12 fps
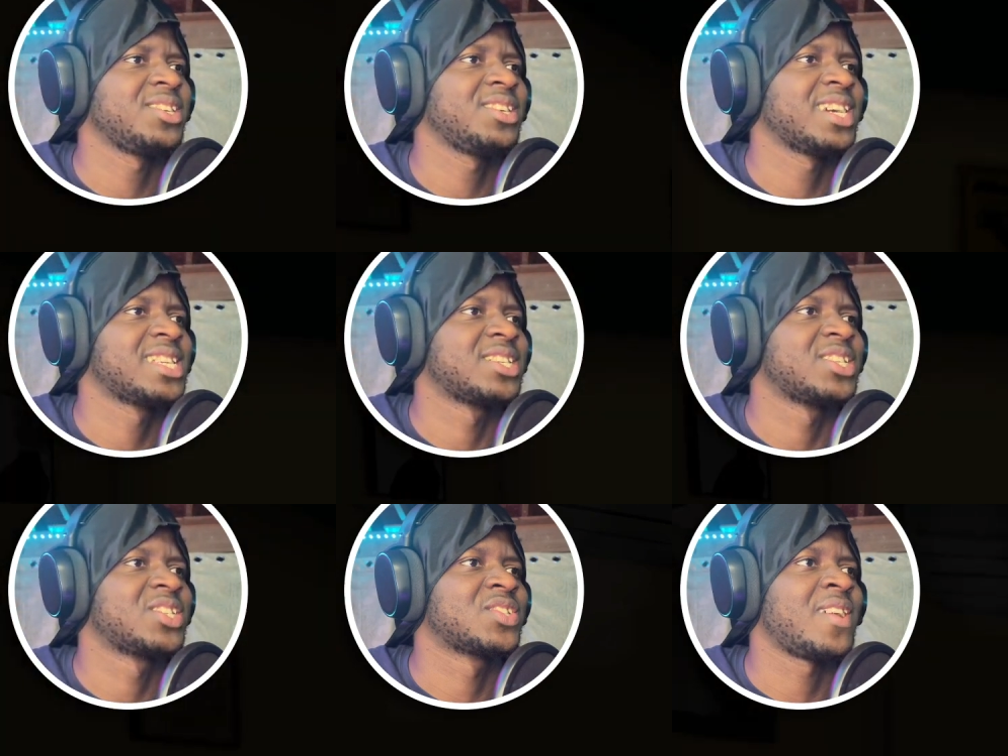You guys
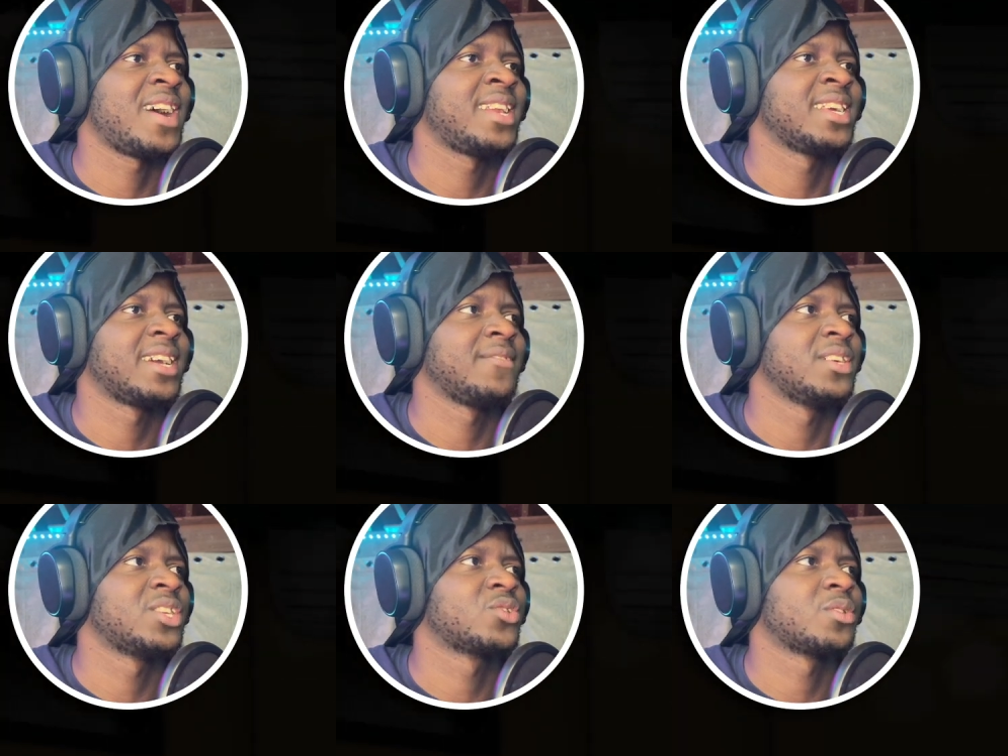are trying to get
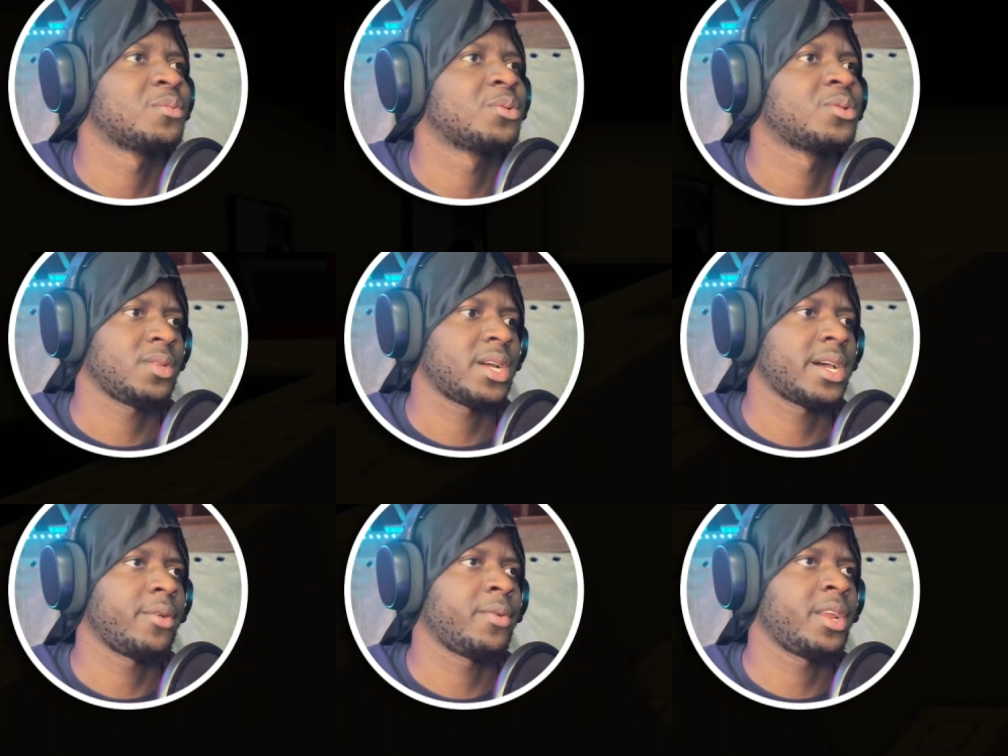me in trouble. All
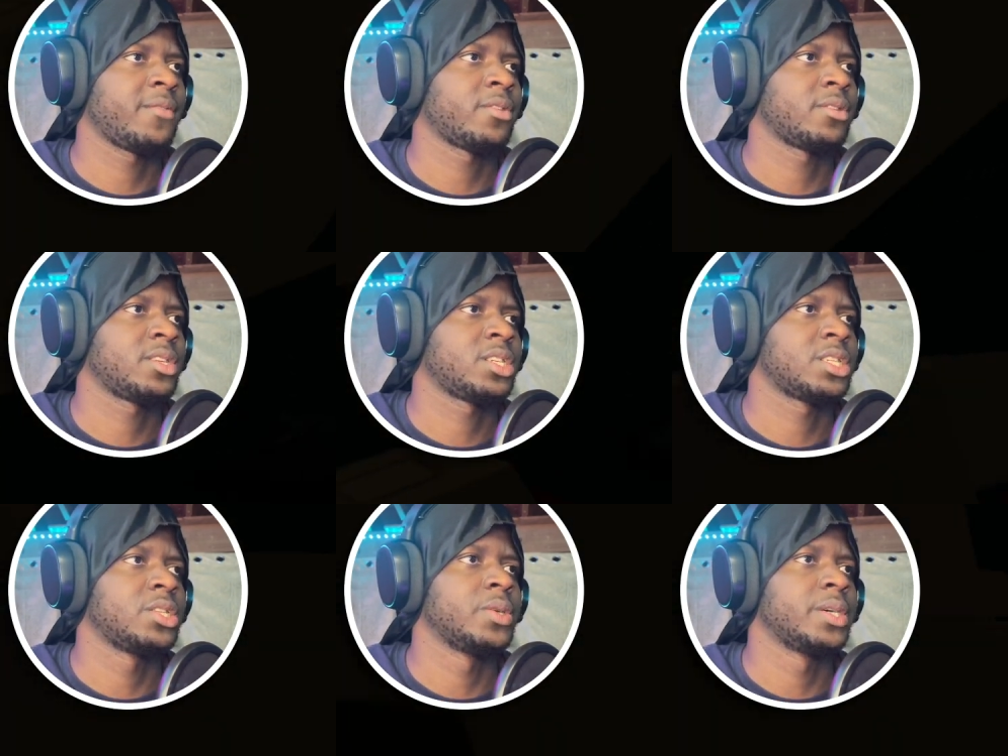right, whatever. Let's
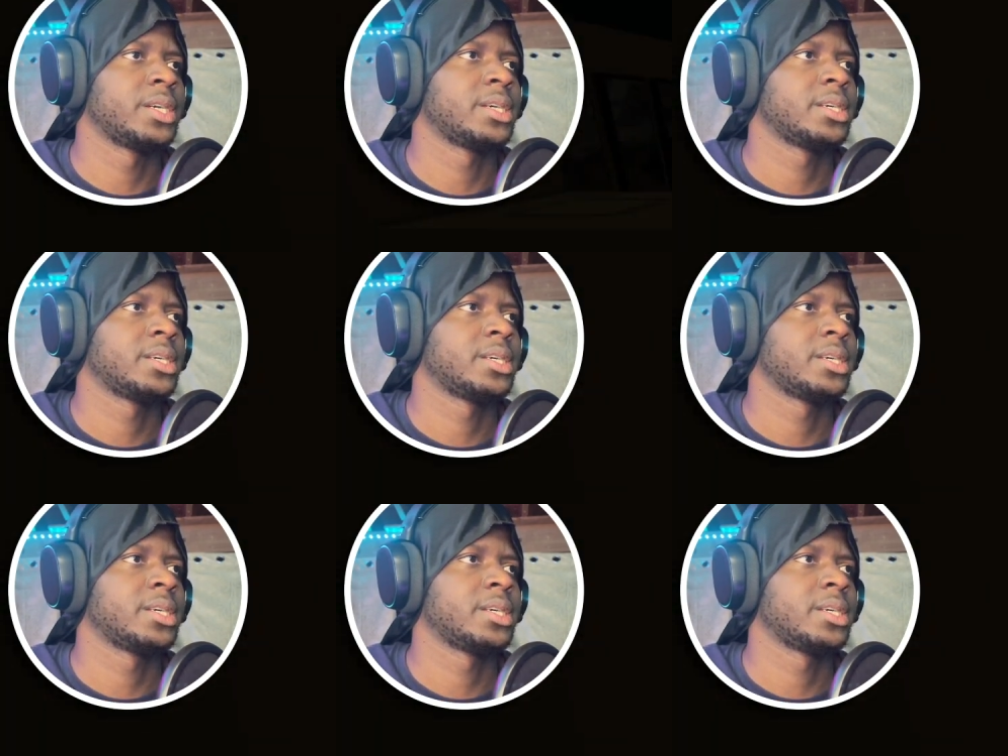just do it.